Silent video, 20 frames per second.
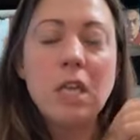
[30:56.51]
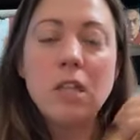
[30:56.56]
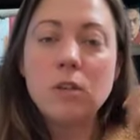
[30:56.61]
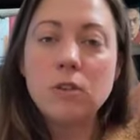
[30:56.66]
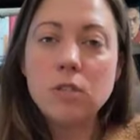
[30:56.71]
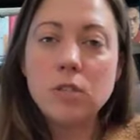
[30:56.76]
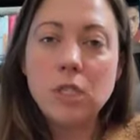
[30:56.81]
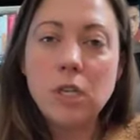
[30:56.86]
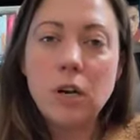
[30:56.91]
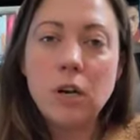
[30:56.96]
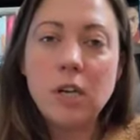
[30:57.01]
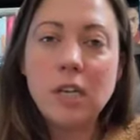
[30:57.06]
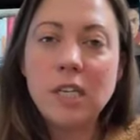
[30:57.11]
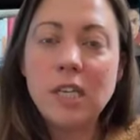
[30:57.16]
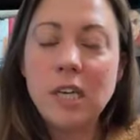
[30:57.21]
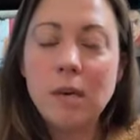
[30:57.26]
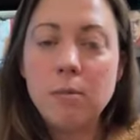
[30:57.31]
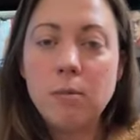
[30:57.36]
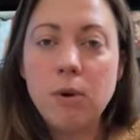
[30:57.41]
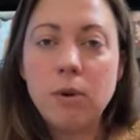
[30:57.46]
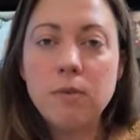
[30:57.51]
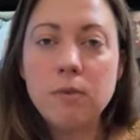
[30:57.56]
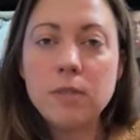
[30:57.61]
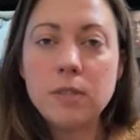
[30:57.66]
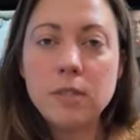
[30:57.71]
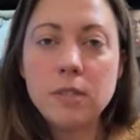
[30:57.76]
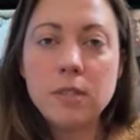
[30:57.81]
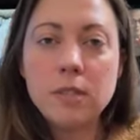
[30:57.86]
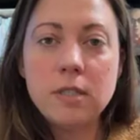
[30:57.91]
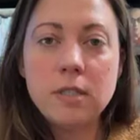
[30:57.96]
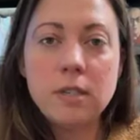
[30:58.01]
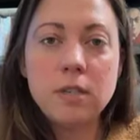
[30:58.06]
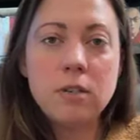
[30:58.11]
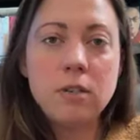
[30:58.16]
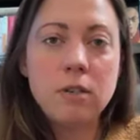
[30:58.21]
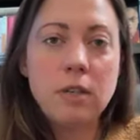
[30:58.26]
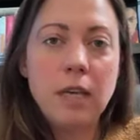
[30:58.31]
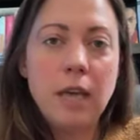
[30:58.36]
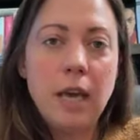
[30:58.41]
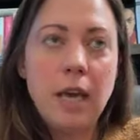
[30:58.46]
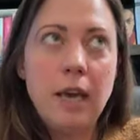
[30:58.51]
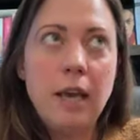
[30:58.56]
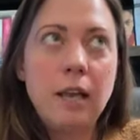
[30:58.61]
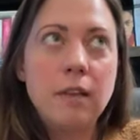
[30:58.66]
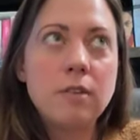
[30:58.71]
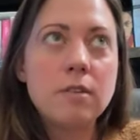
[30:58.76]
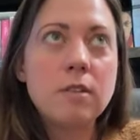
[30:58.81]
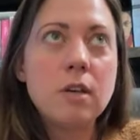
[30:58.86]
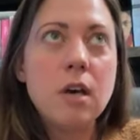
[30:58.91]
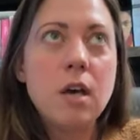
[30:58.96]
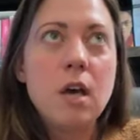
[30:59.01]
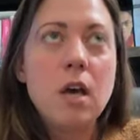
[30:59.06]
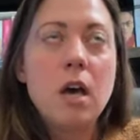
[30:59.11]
They're starting to get more resistant to the aids.